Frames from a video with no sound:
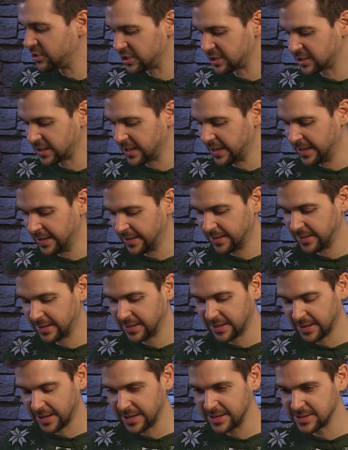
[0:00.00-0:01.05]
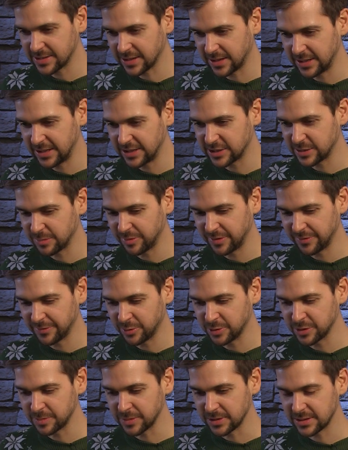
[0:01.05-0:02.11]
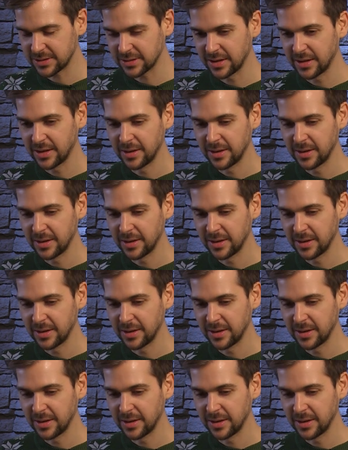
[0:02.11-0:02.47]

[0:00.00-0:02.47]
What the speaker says: just there in case I need some reinforcements.